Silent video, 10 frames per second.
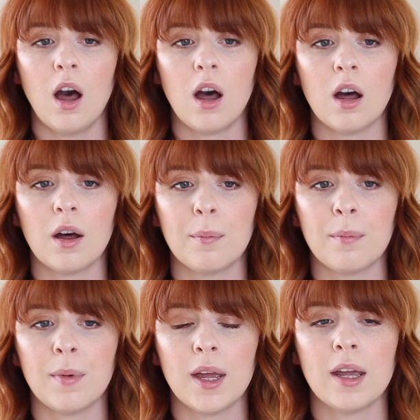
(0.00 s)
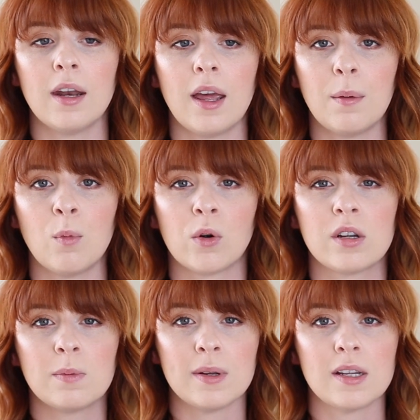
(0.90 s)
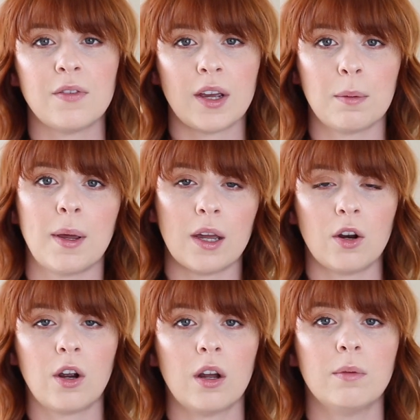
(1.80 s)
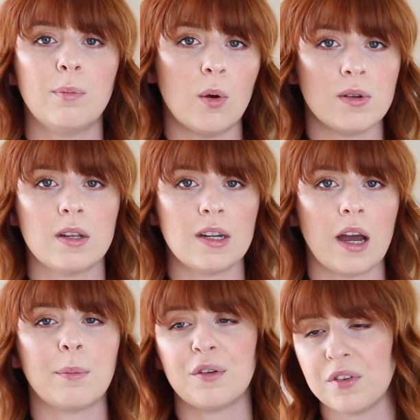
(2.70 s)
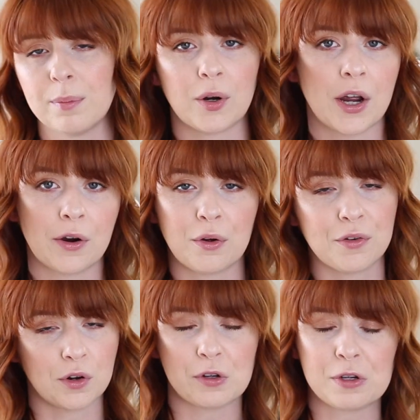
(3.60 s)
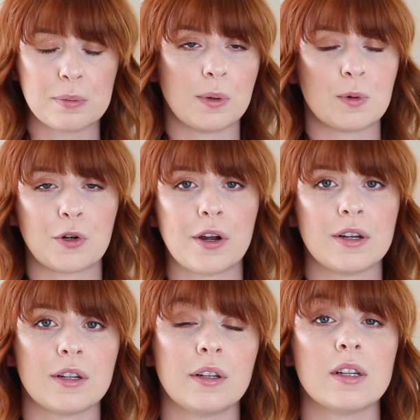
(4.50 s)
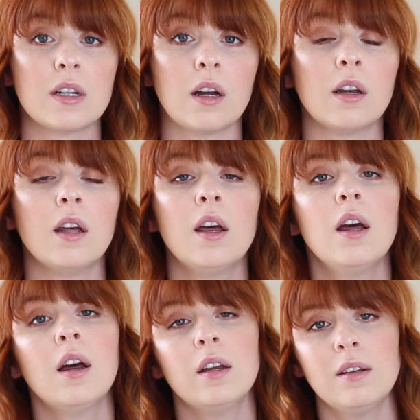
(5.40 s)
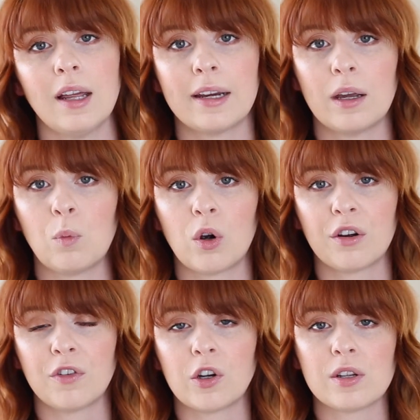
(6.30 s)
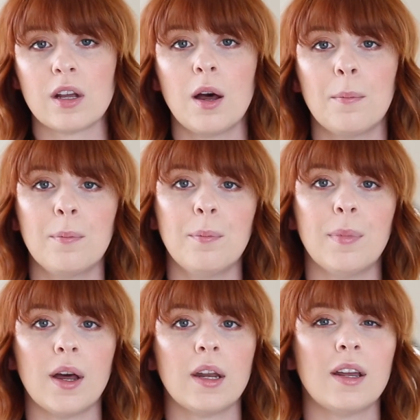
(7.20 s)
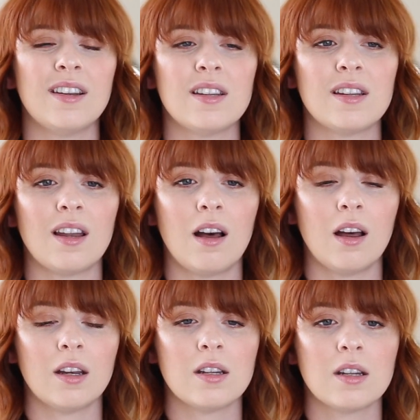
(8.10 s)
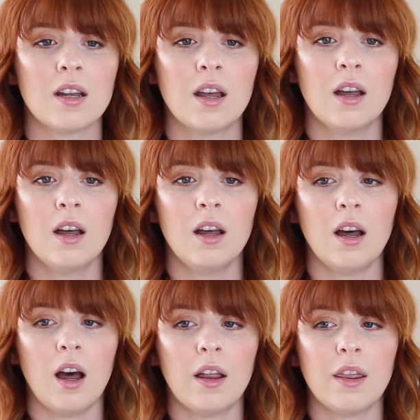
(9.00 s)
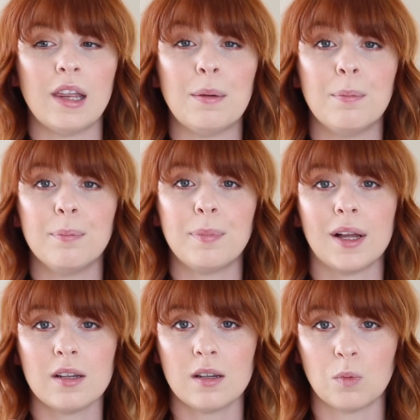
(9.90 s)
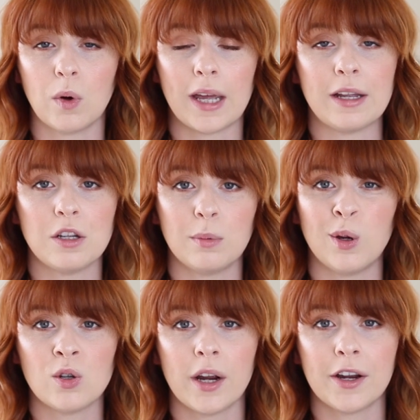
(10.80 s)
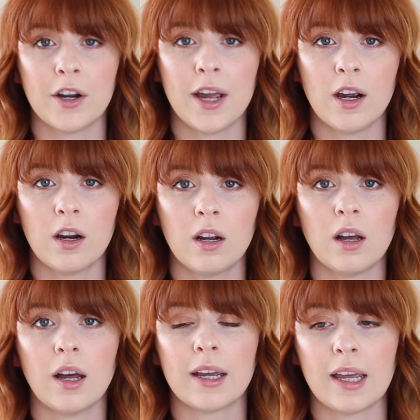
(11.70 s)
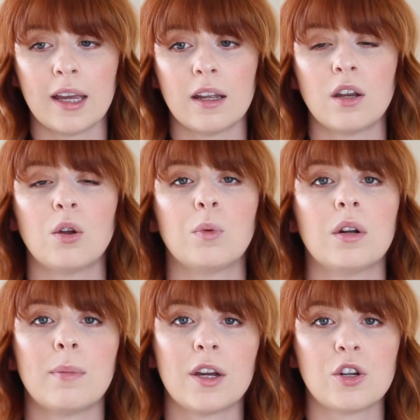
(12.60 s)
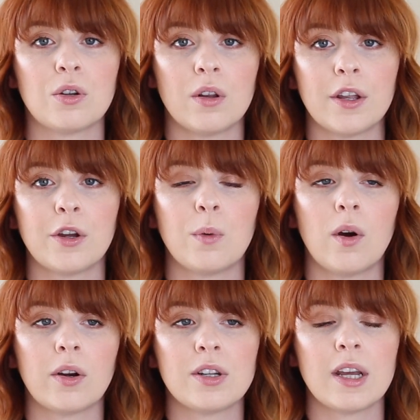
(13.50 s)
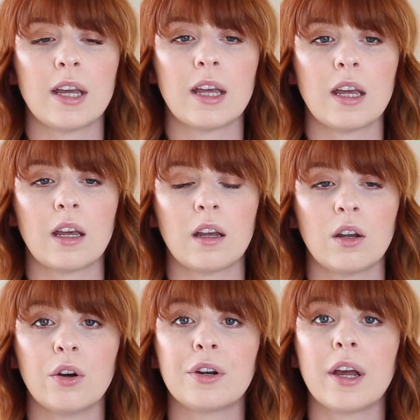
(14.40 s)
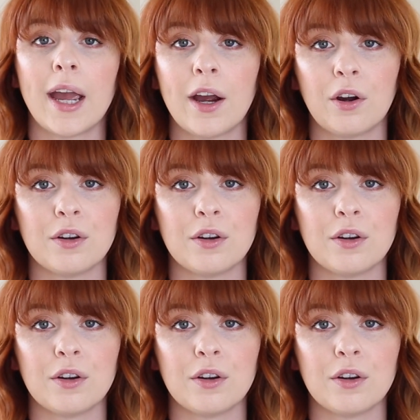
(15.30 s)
in a more specific manner. Most of the time we flip our hair over and just blow dry it until it's done. That can work for some, but it is not the best way to blow dry your hair. Again, you want to make sure that you are taking good care